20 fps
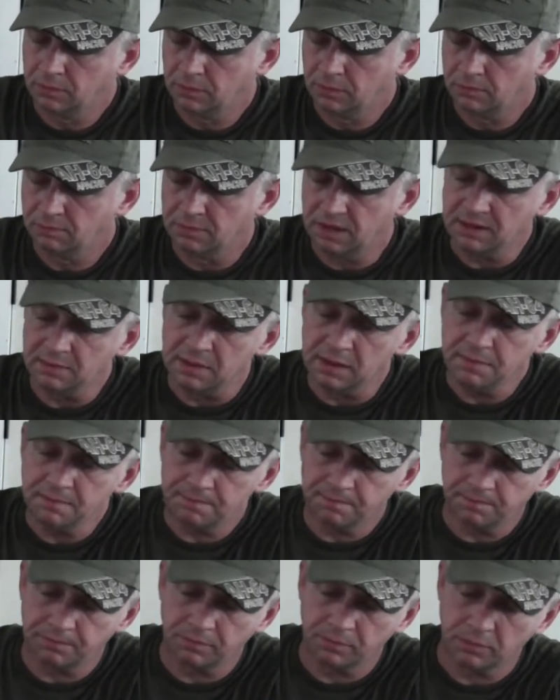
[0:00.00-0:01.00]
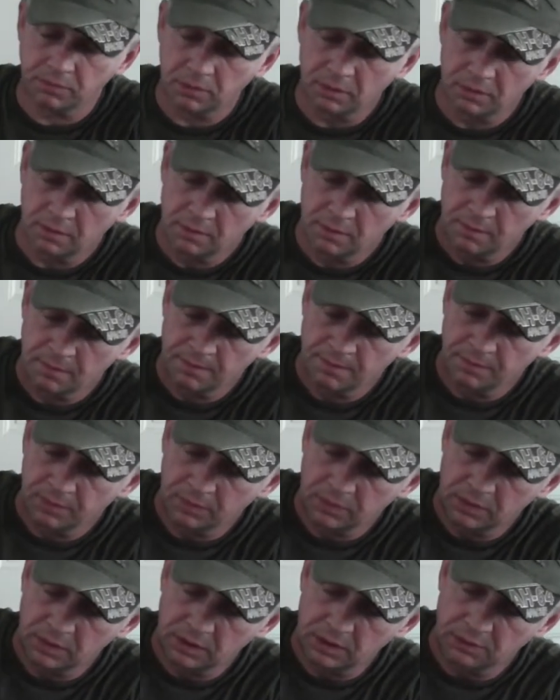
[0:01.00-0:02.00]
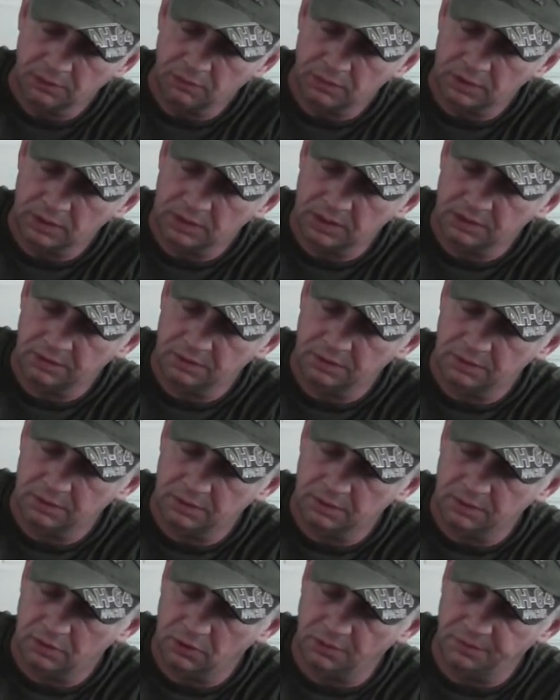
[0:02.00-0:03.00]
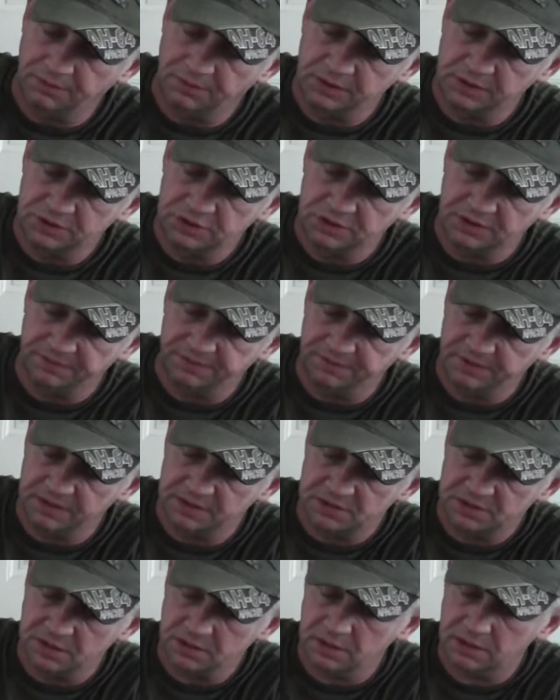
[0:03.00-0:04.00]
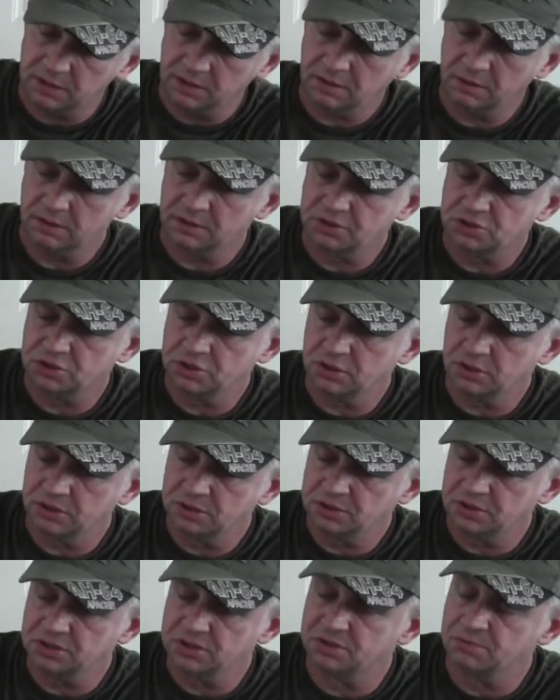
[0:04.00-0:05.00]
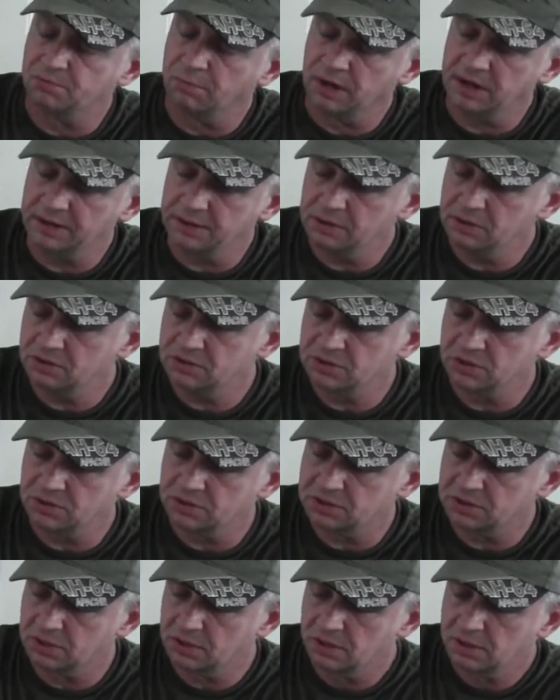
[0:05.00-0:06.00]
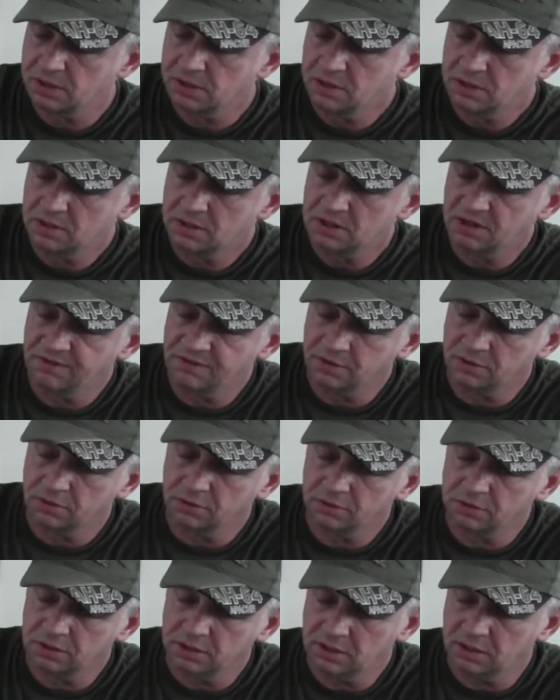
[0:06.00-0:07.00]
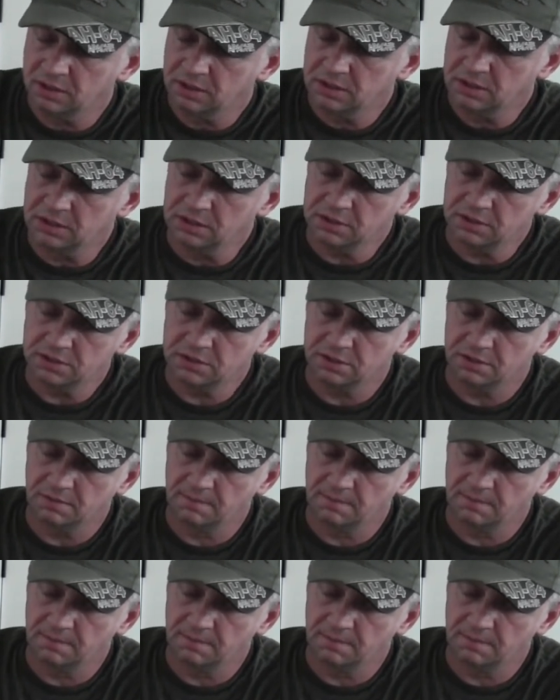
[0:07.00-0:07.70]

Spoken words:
Maybe get one that hopefully she fits in there. It should. It's just brand new, so it's difficult to get in these.